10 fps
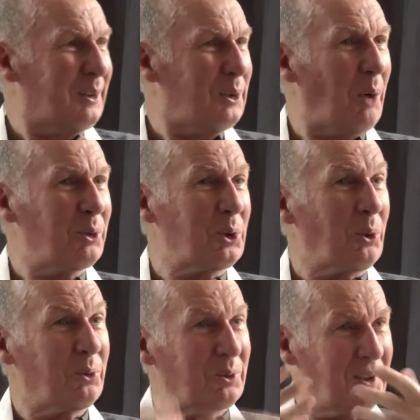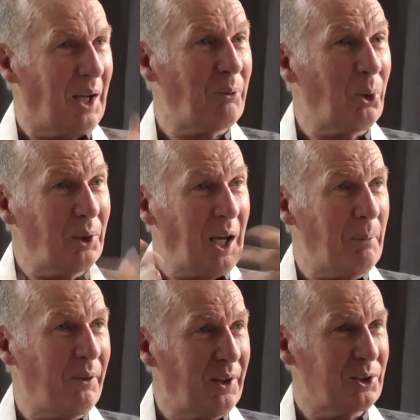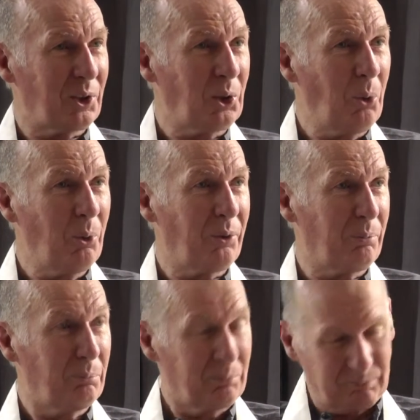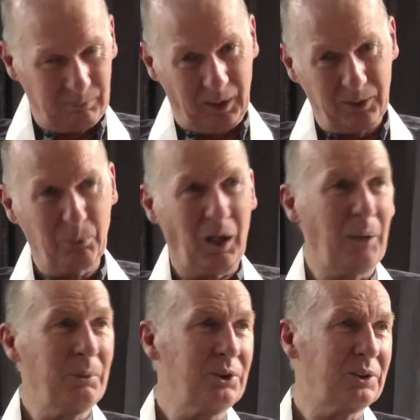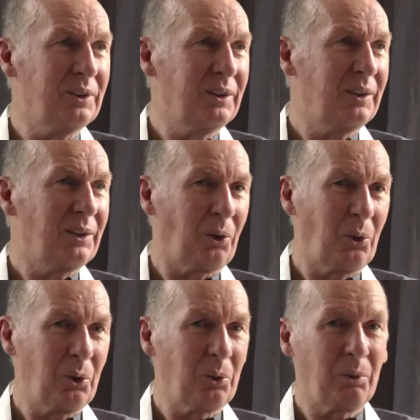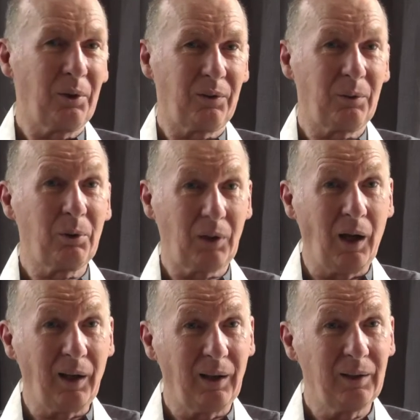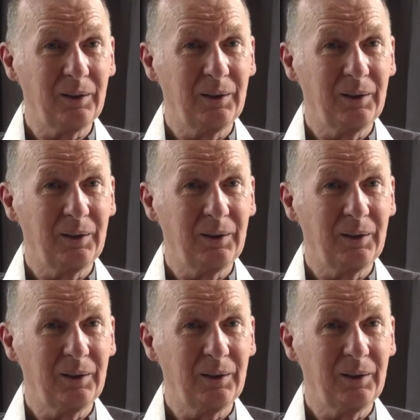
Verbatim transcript: you have to sort of have all the epithets that go with either Muhammad or with, with Allah.